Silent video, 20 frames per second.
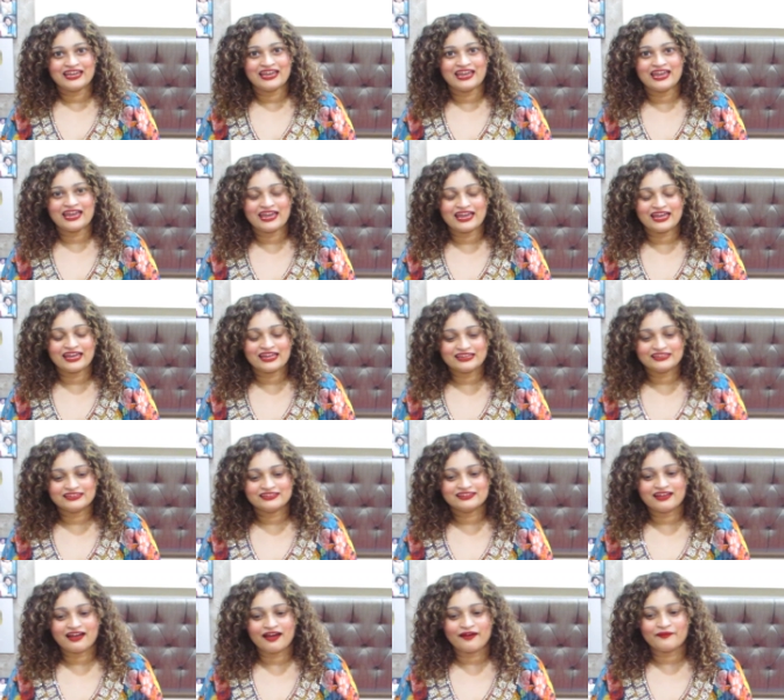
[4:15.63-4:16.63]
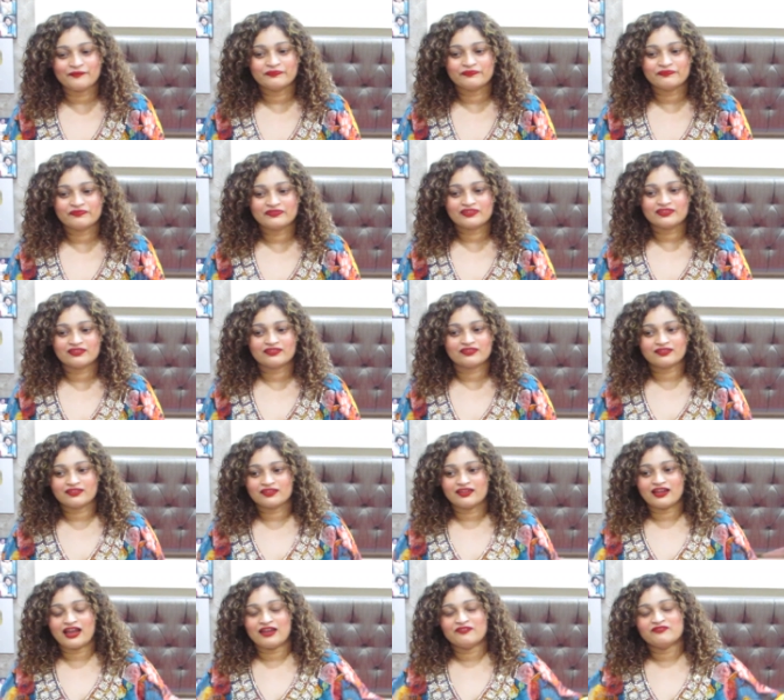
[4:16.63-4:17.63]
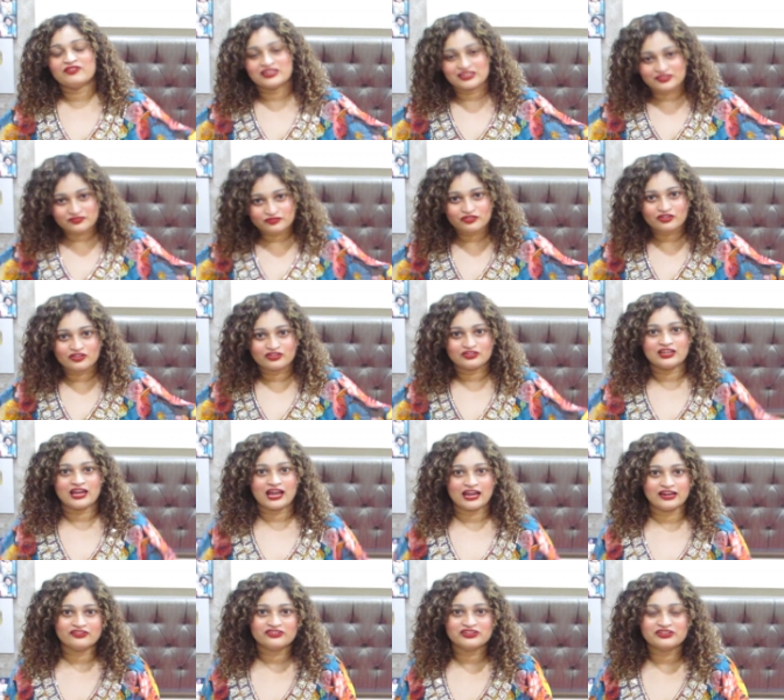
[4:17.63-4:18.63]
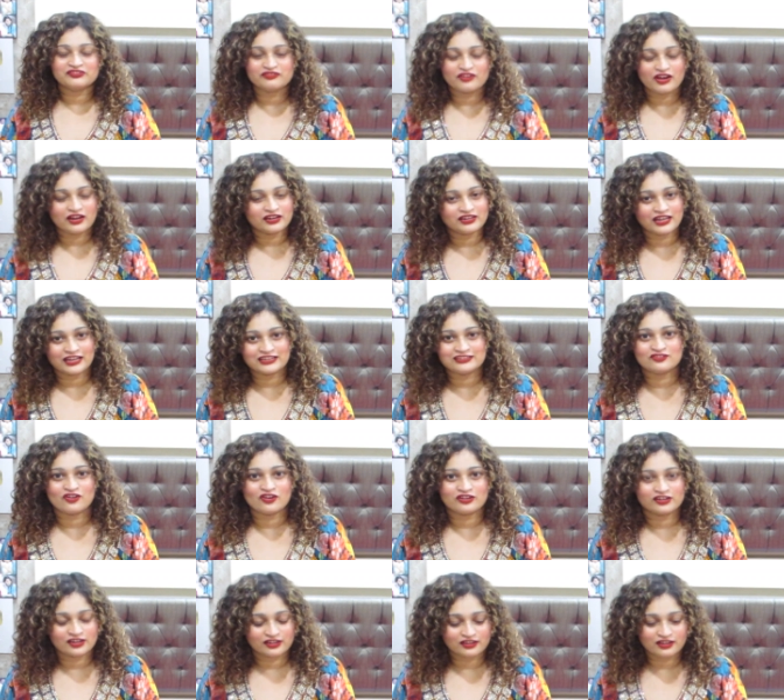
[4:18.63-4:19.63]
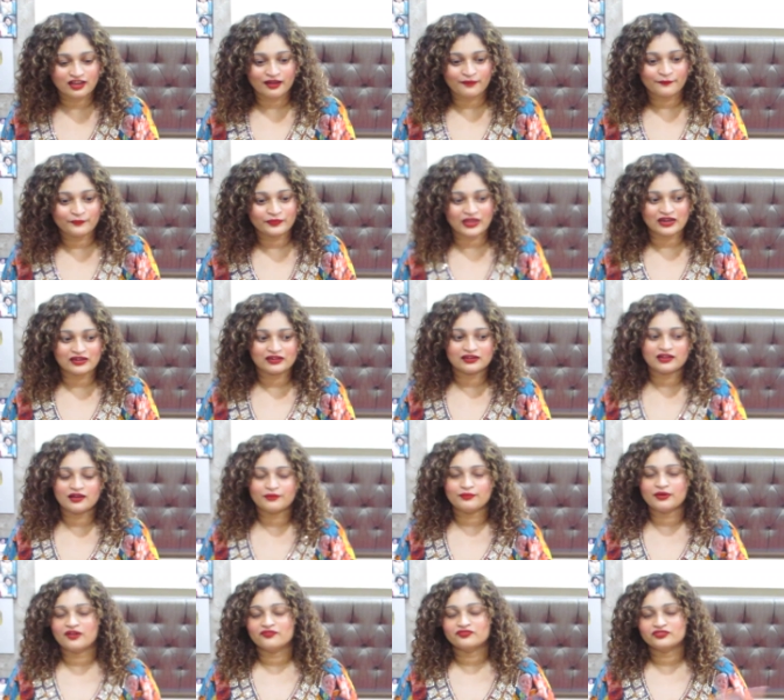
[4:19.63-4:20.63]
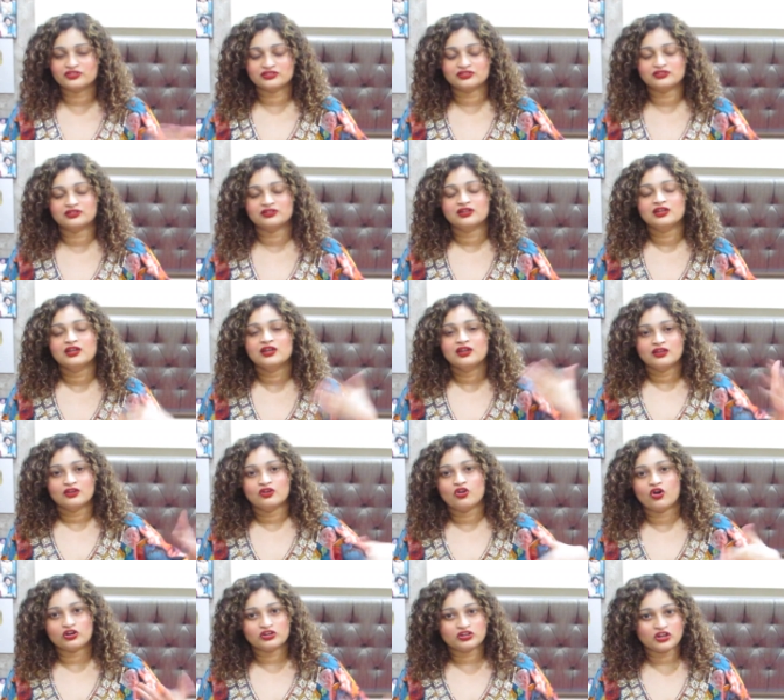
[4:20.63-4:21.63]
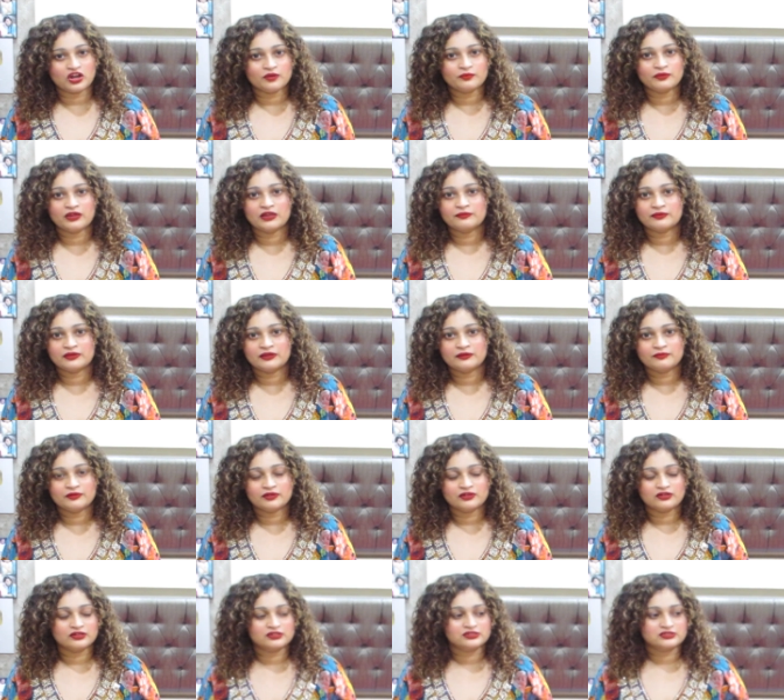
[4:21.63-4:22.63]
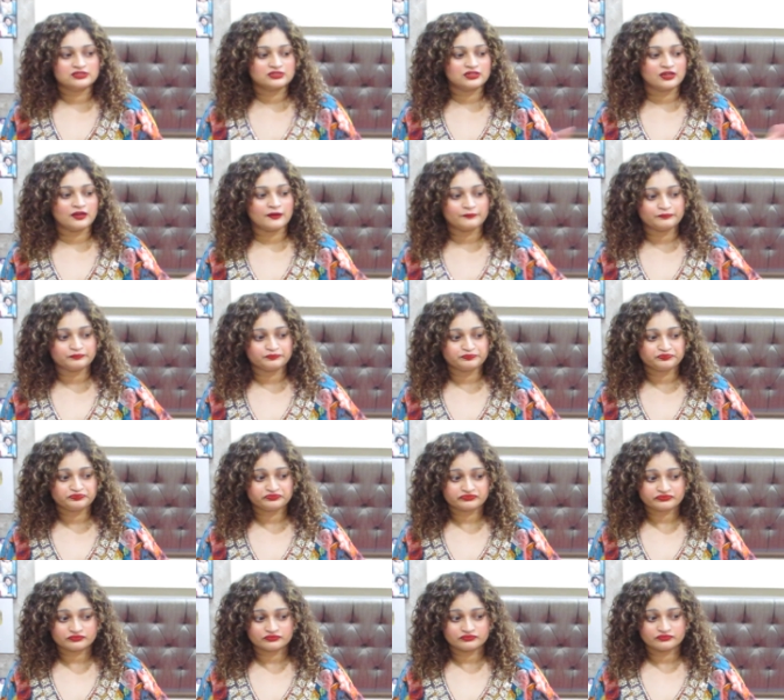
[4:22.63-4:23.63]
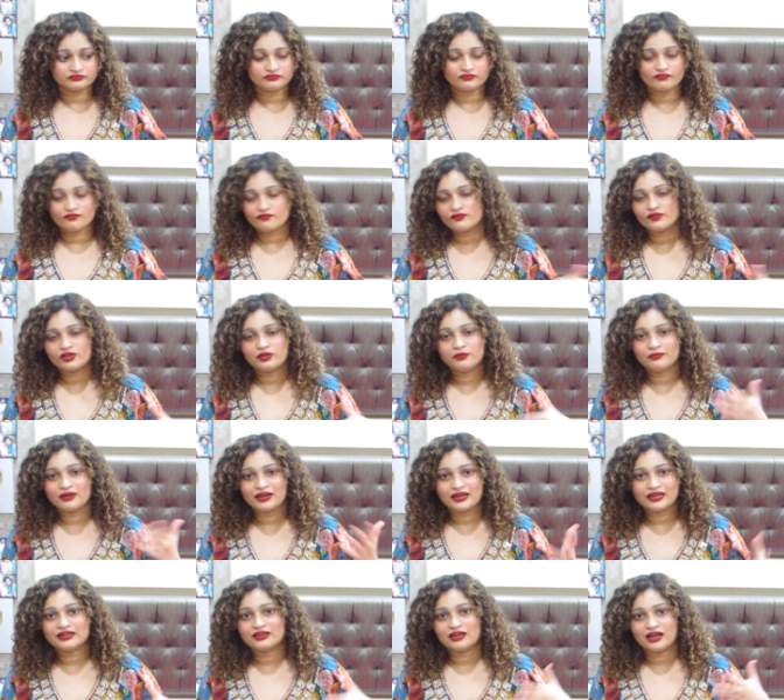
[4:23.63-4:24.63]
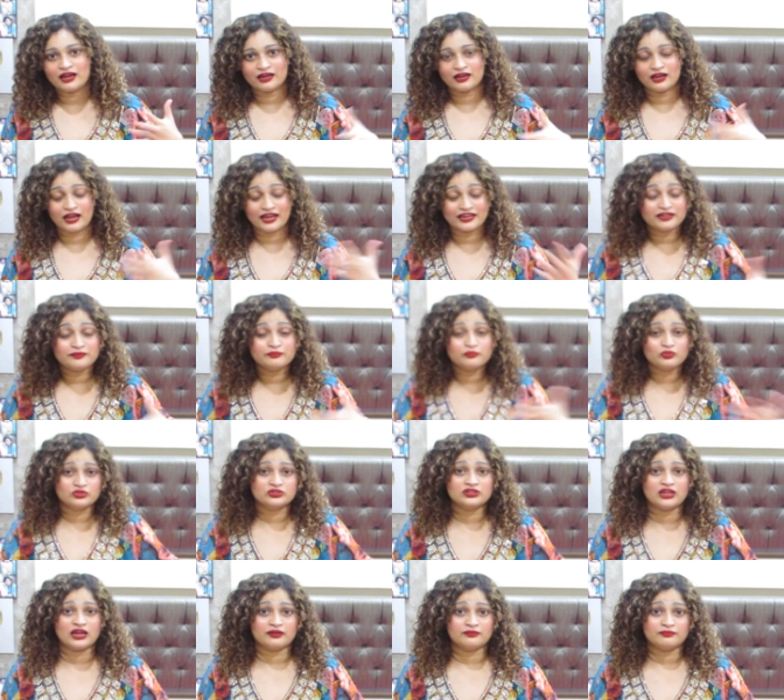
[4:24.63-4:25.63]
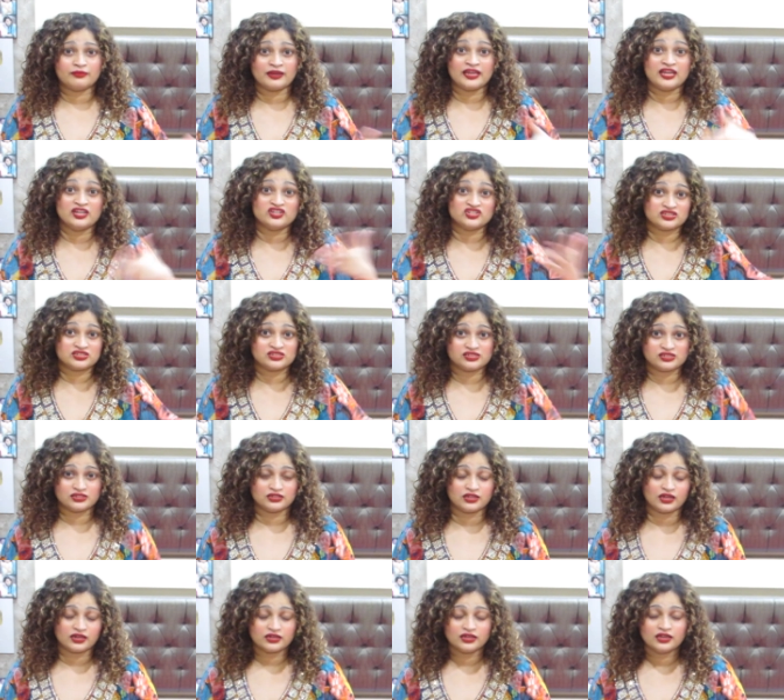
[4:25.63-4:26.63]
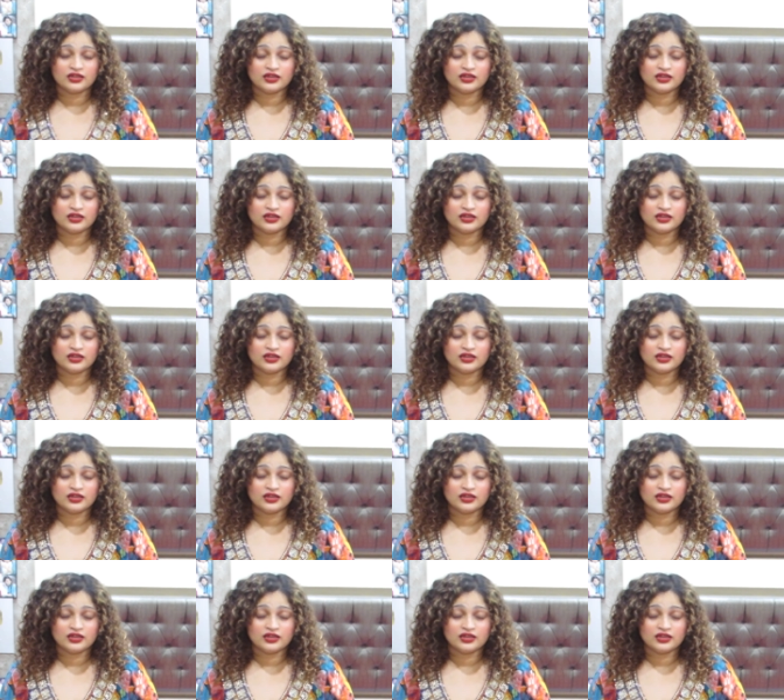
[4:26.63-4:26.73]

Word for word: and uh, I'm waiting for that refund that's not yet come that will come after the lockdown maybe because uh, I I didn't book that my agent did that